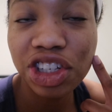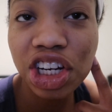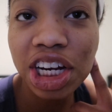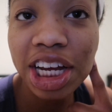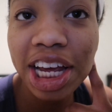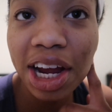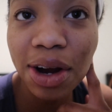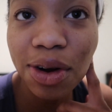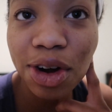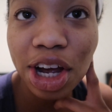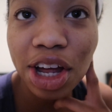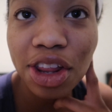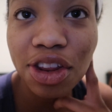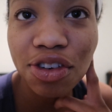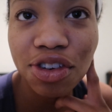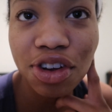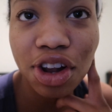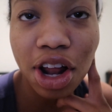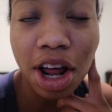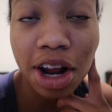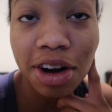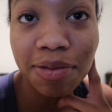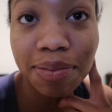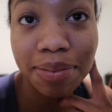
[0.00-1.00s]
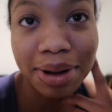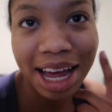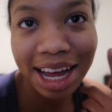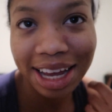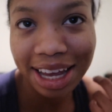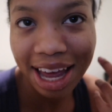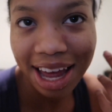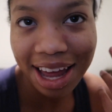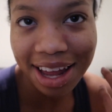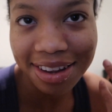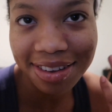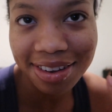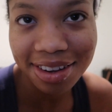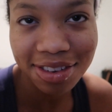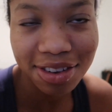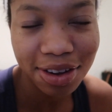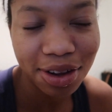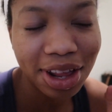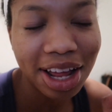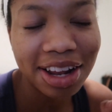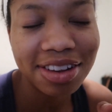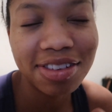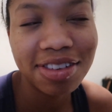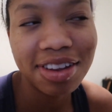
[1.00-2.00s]
cheek area there's a lot of blackheads and
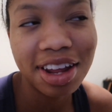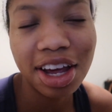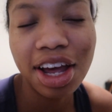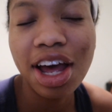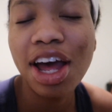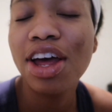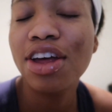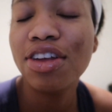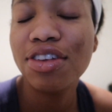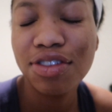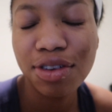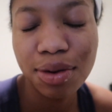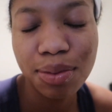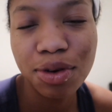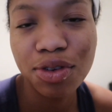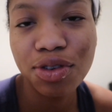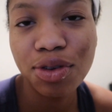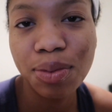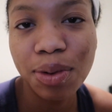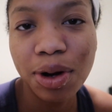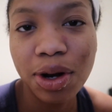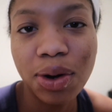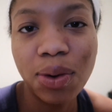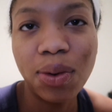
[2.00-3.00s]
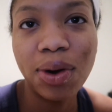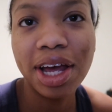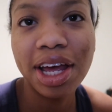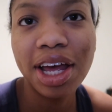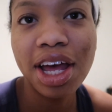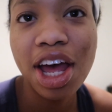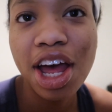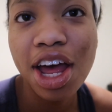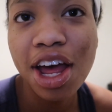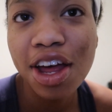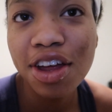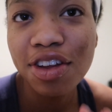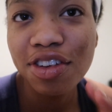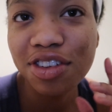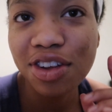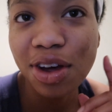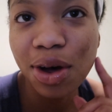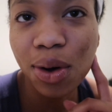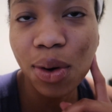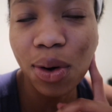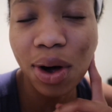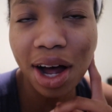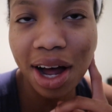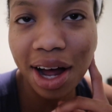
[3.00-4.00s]
so that's like super super annoying
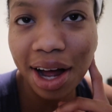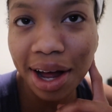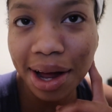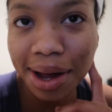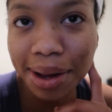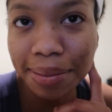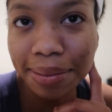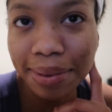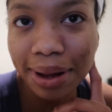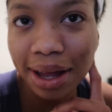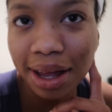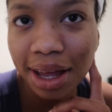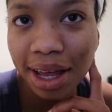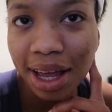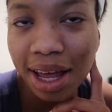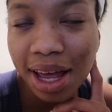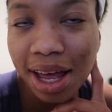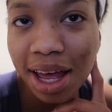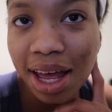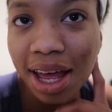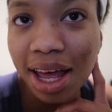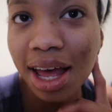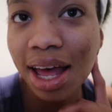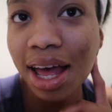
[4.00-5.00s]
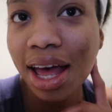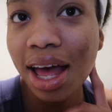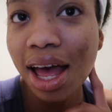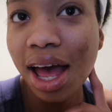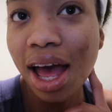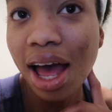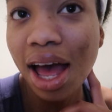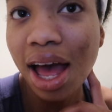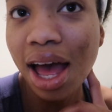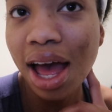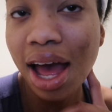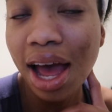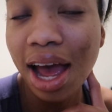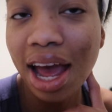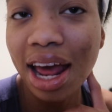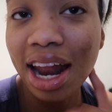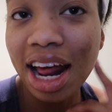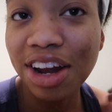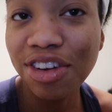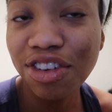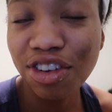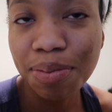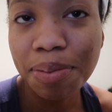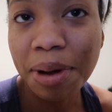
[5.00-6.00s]
so um
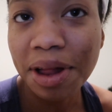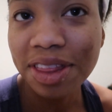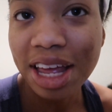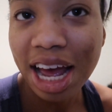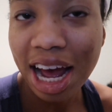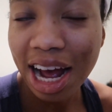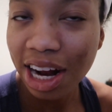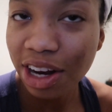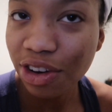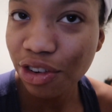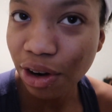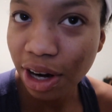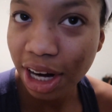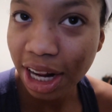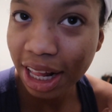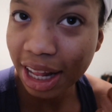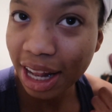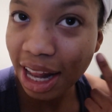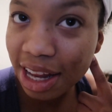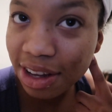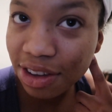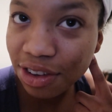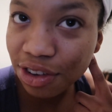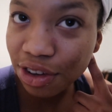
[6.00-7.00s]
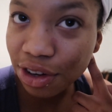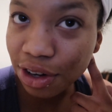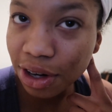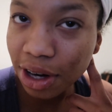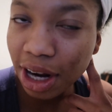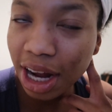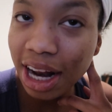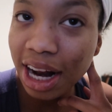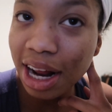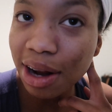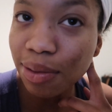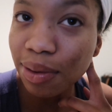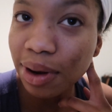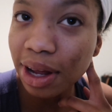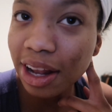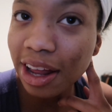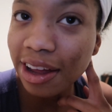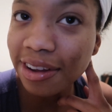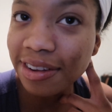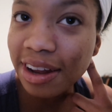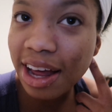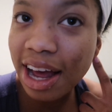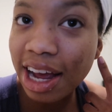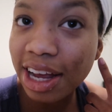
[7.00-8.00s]
and i just bought the hydrating cleanser and i
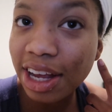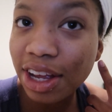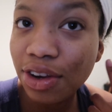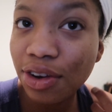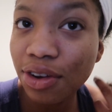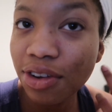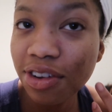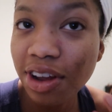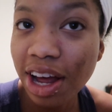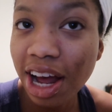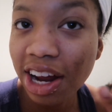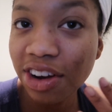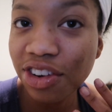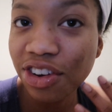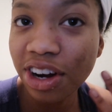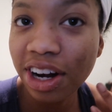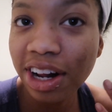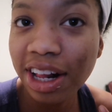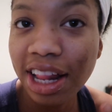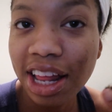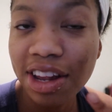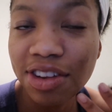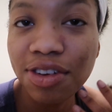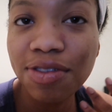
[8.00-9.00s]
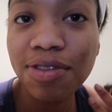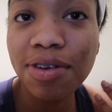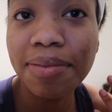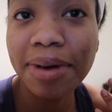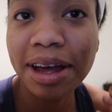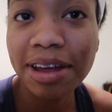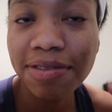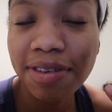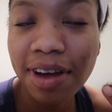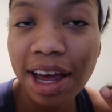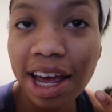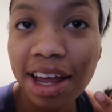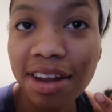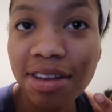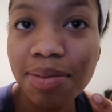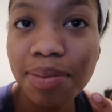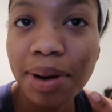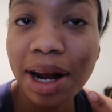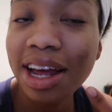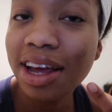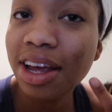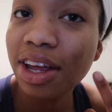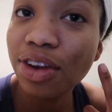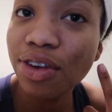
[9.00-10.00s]
realized i could use a hydrating cleanser for my face
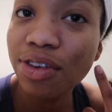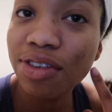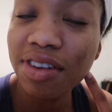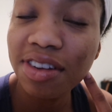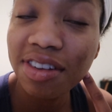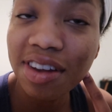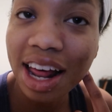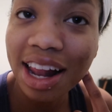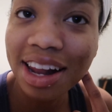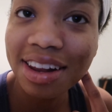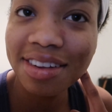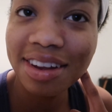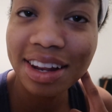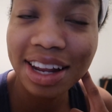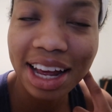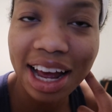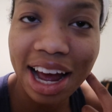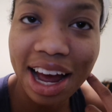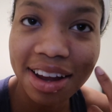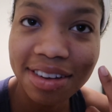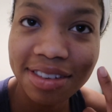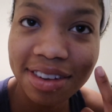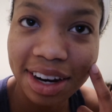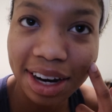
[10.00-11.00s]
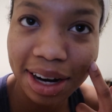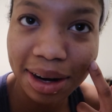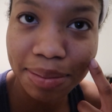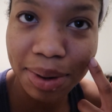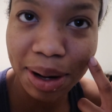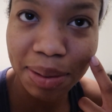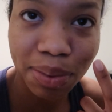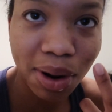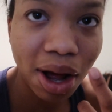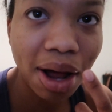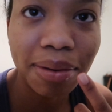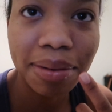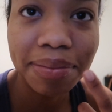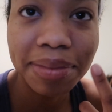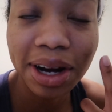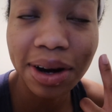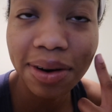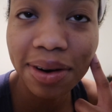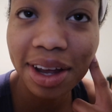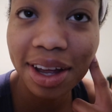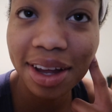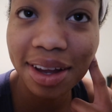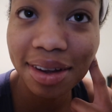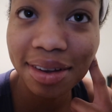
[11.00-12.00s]
but i can use a salicylic acid in my problem
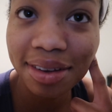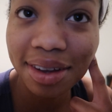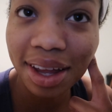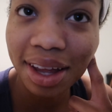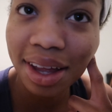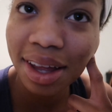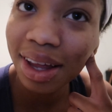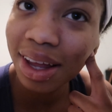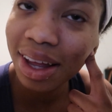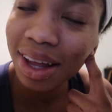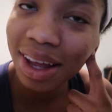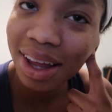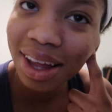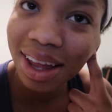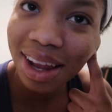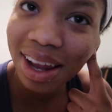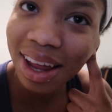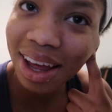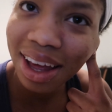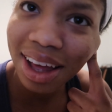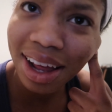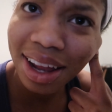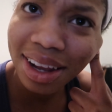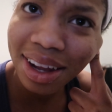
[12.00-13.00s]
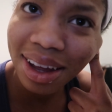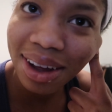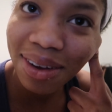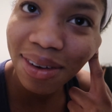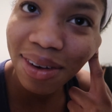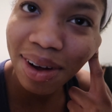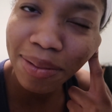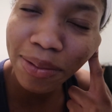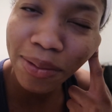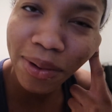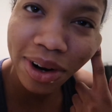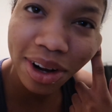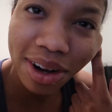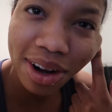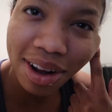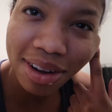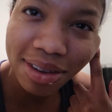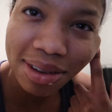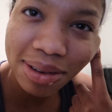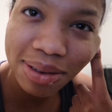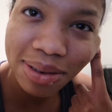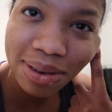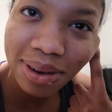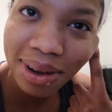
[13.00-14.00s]
areas like hello i'm going to law
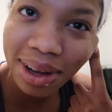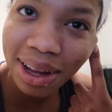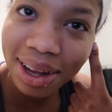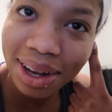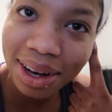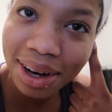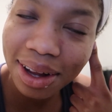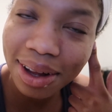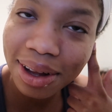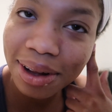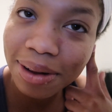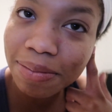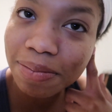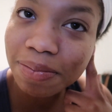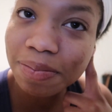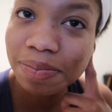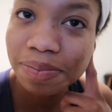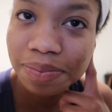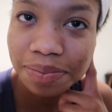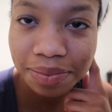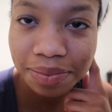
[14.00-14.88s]
school and um